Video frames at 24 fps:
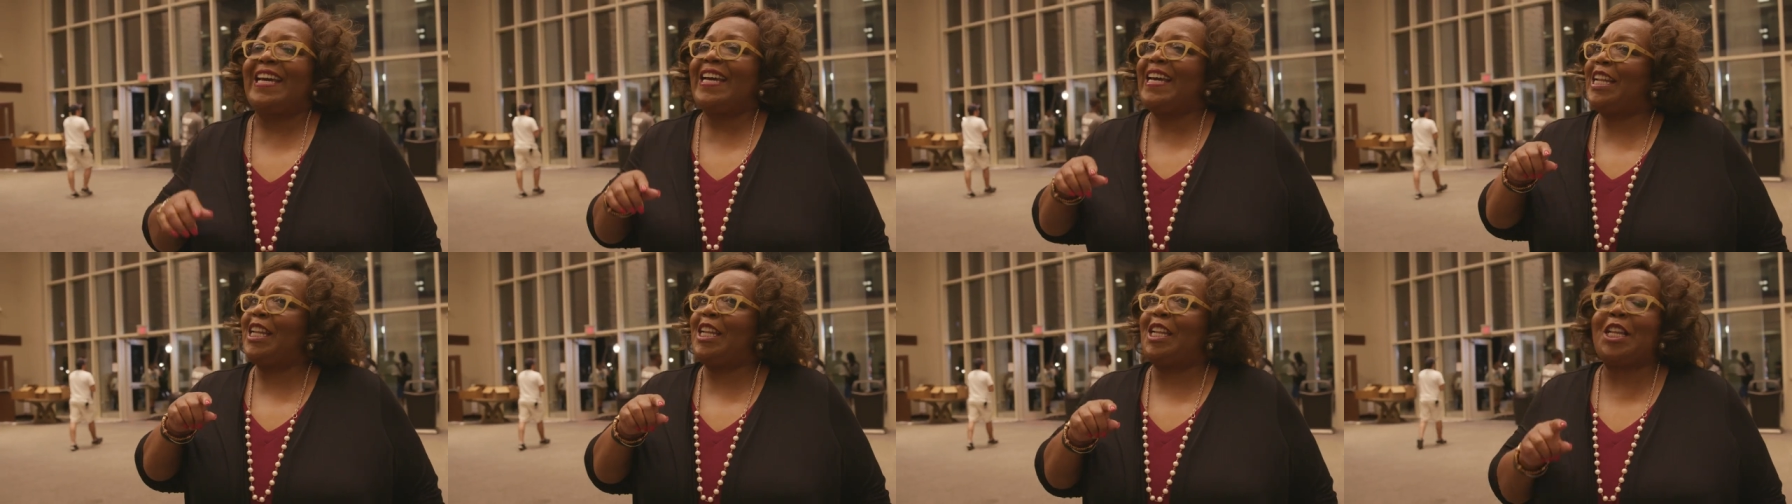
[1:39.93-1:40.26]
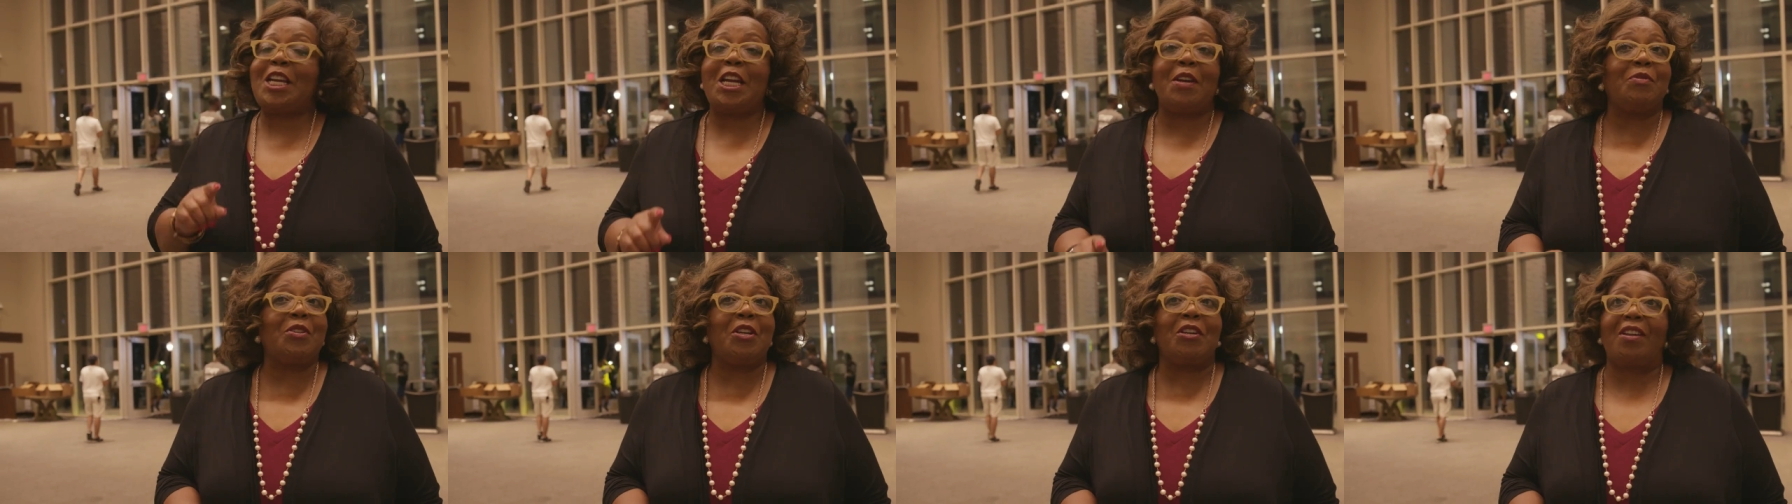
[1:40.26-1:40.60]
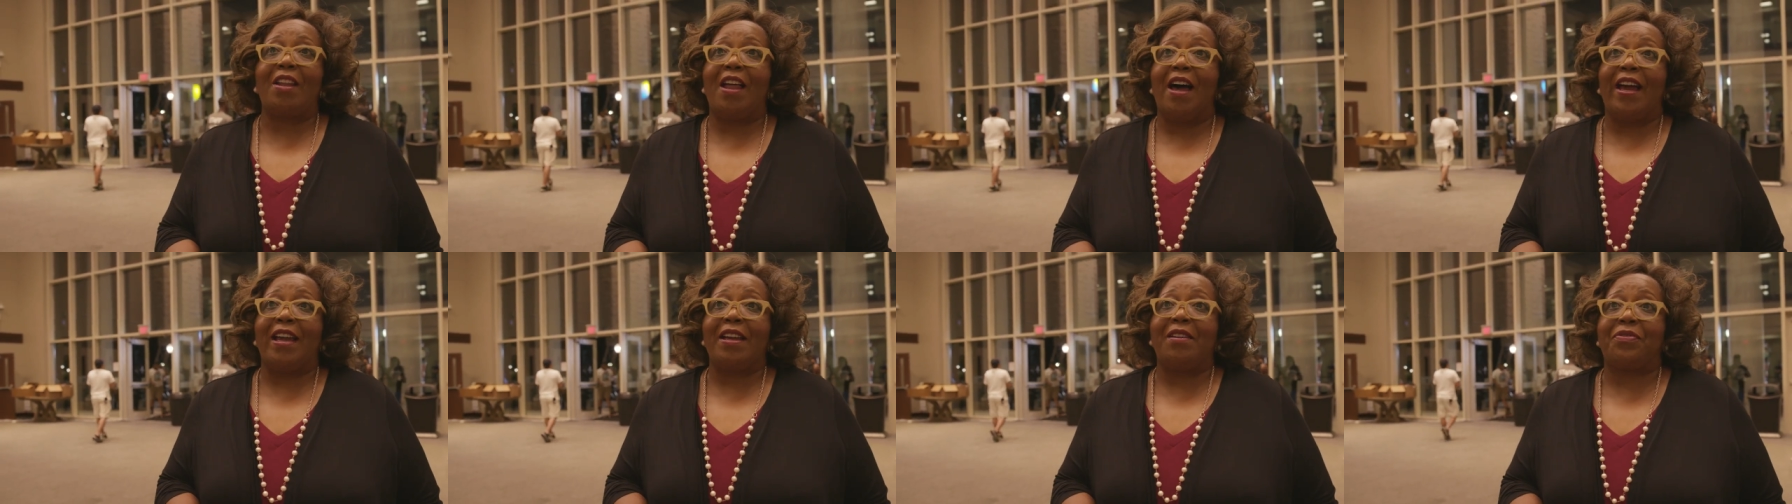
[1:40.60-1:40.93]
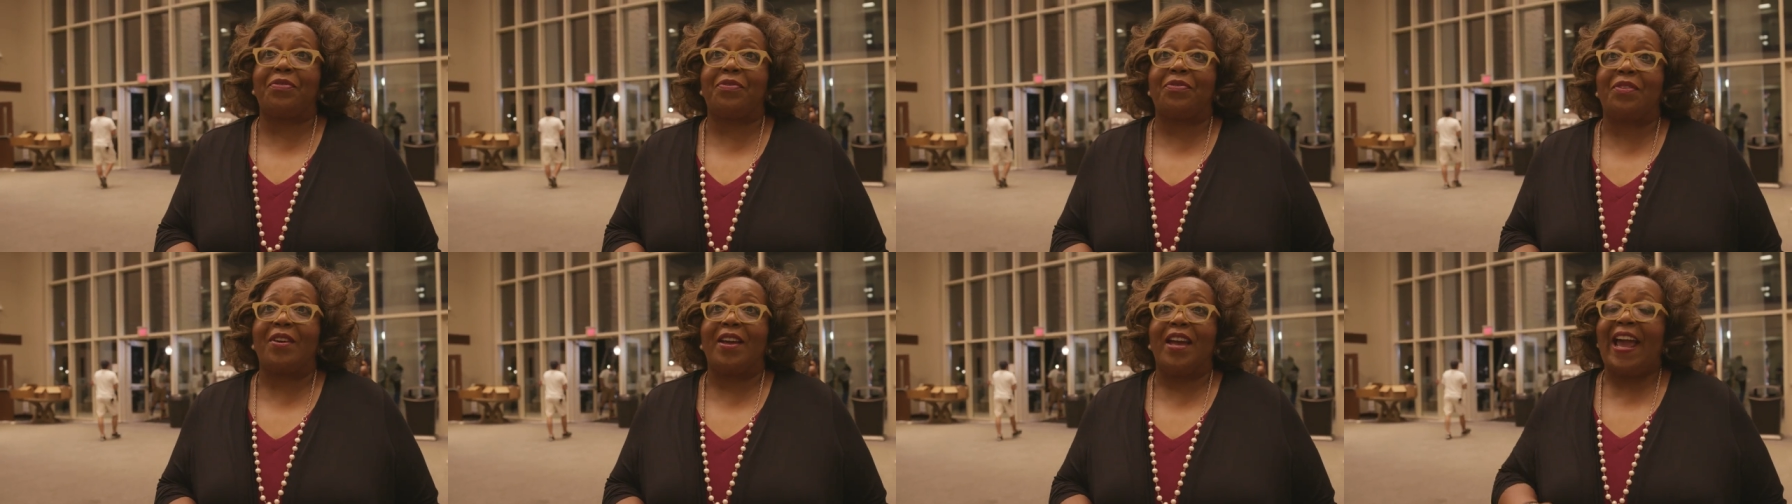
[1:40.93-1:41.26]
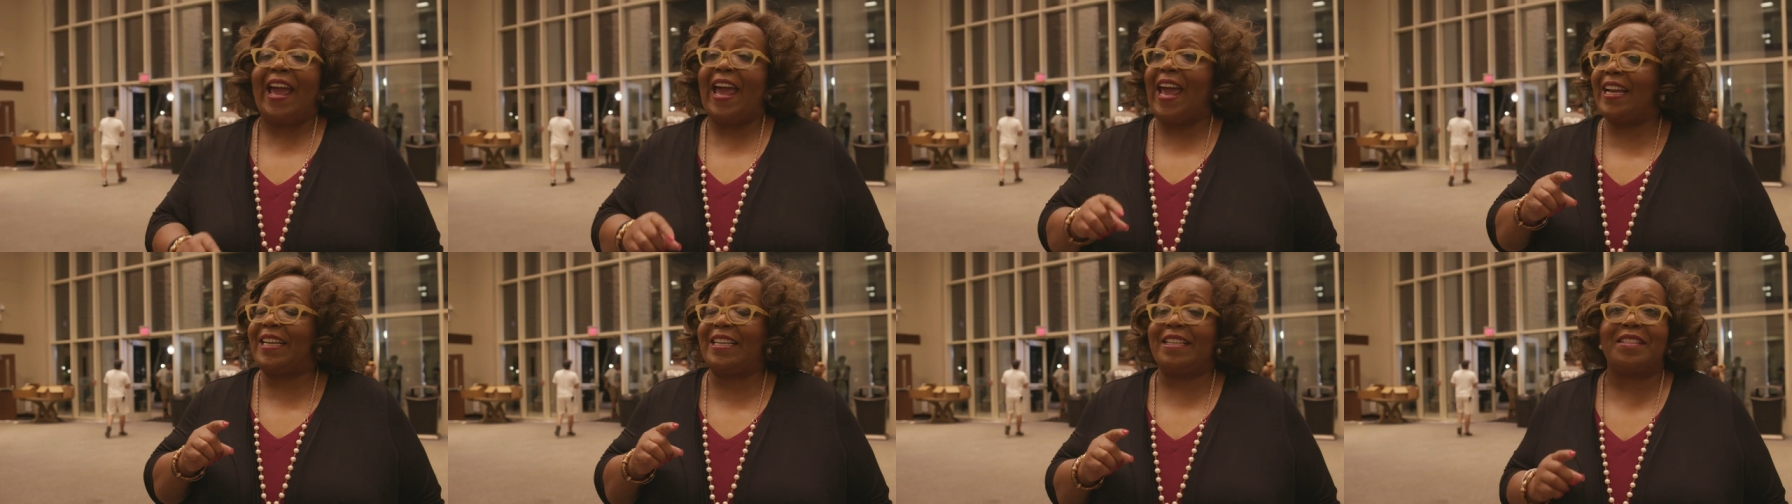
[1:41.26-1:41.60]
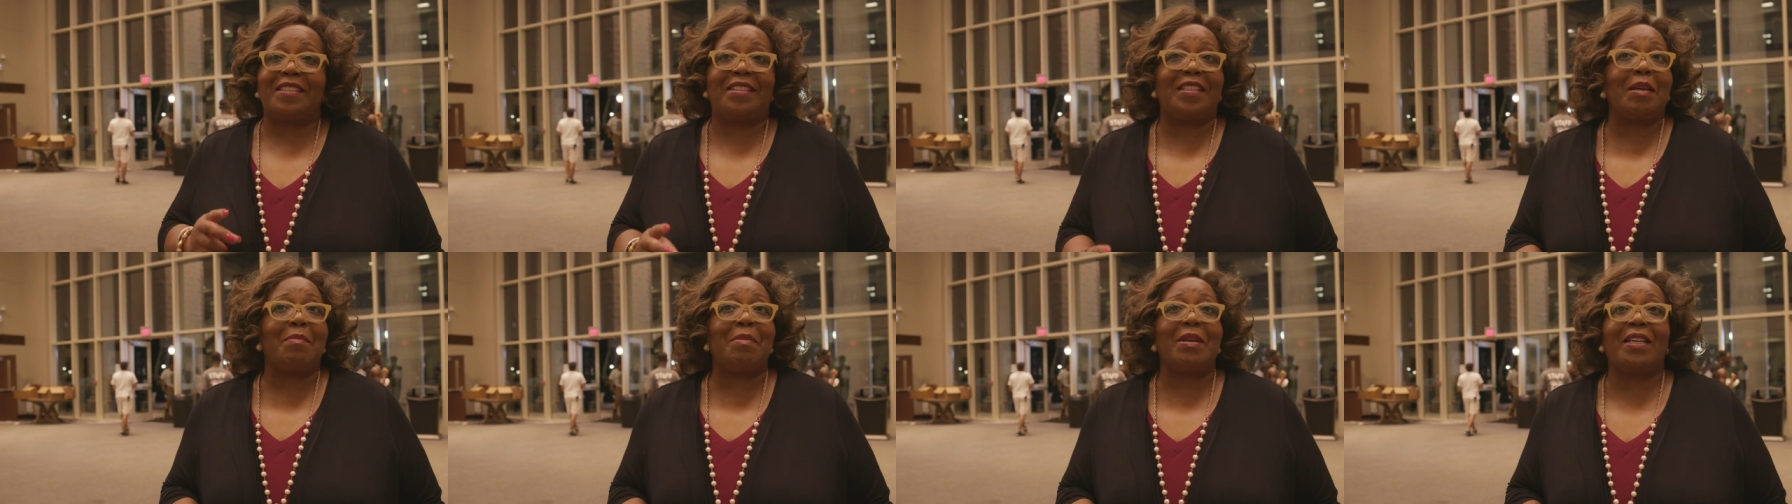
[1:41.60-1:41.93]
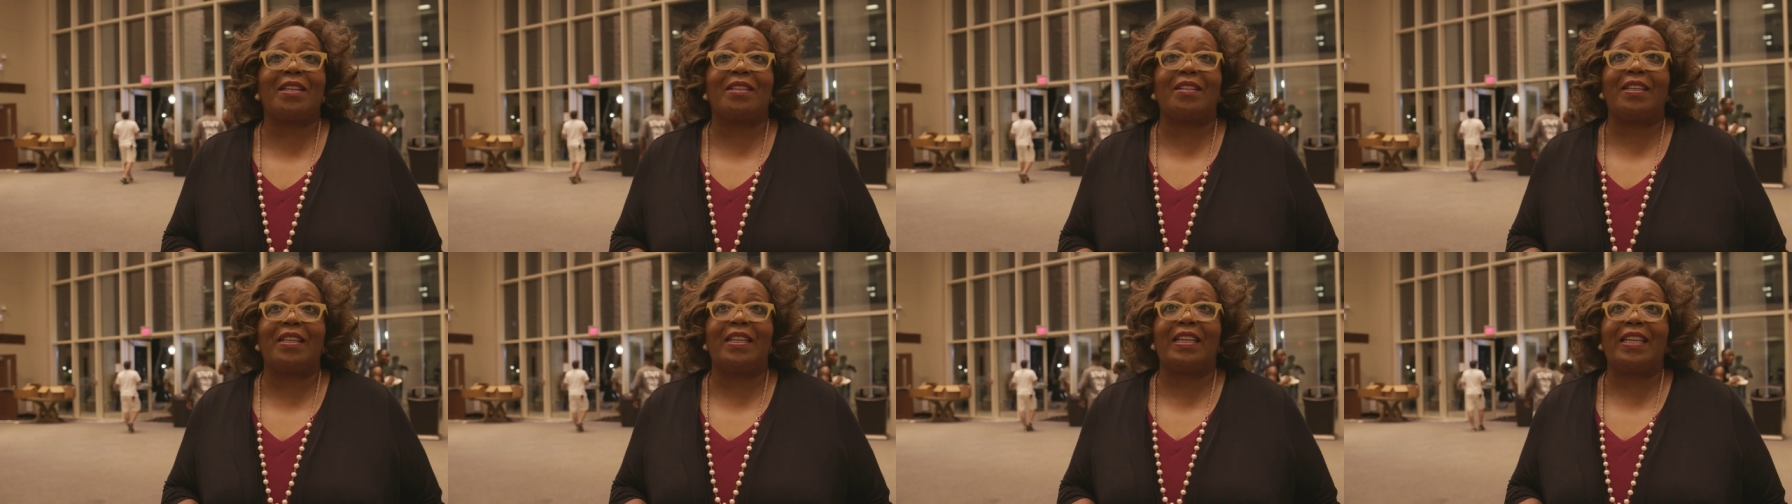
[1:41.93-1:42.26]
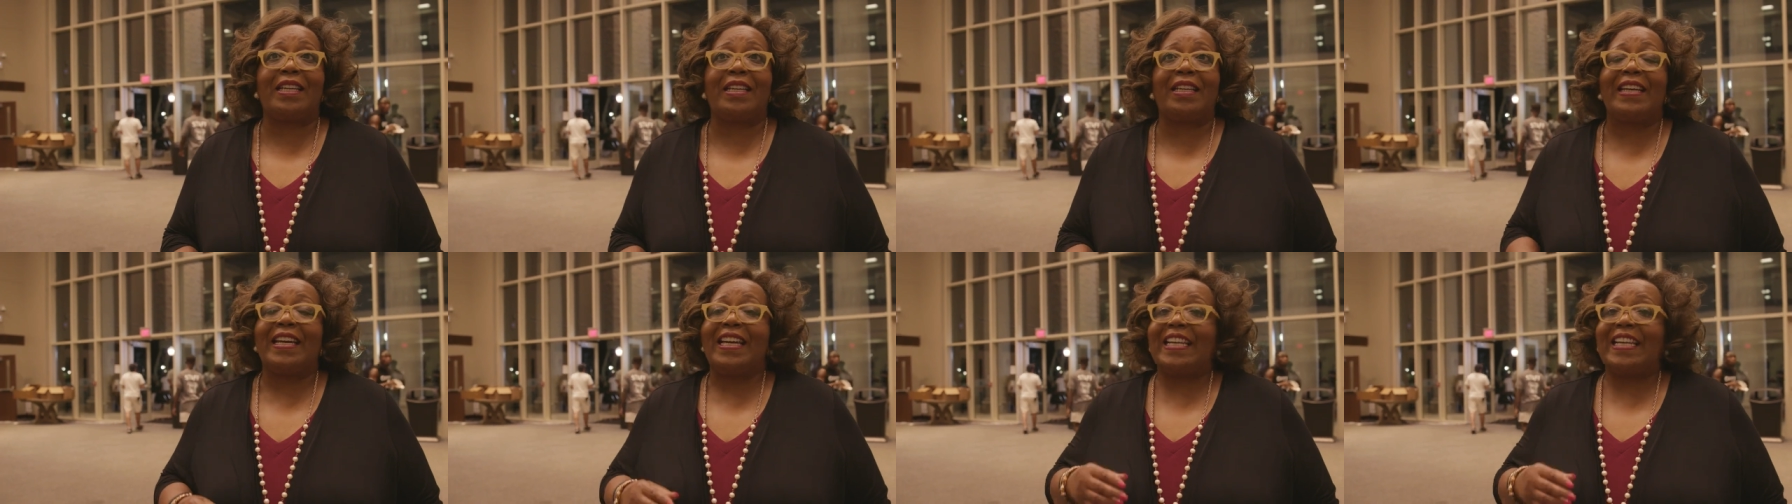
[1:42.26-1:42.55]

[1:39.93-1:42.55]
Live your life academically,